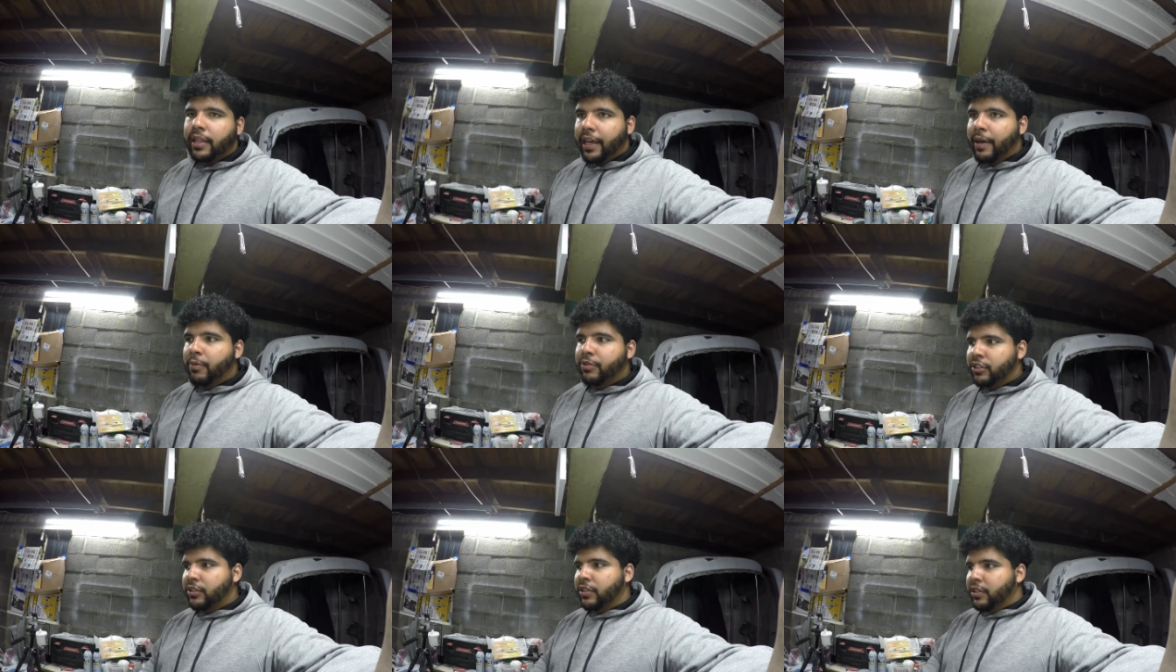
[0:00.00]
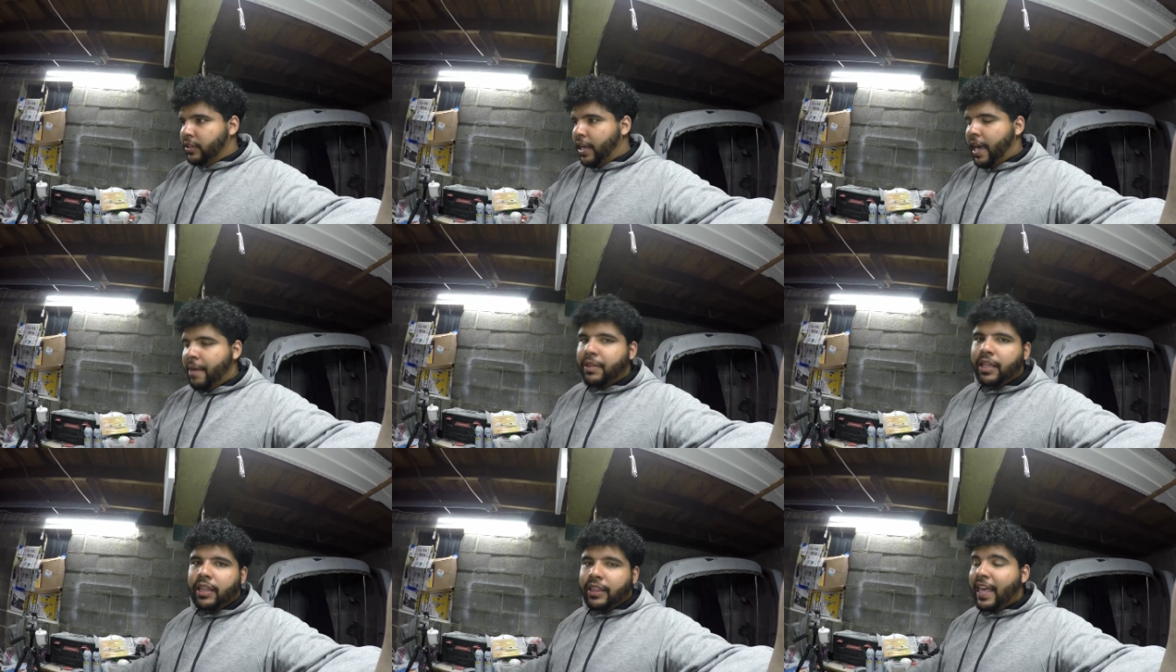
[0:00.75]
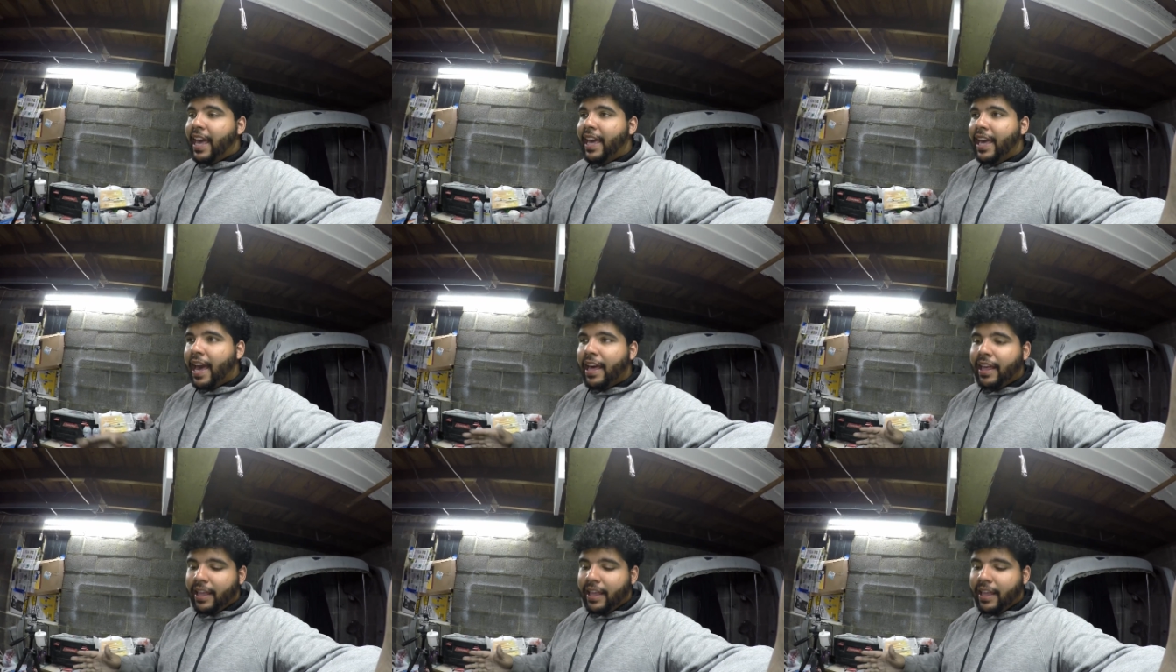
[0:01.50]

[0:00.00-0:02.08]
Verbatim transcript: it was and they, they had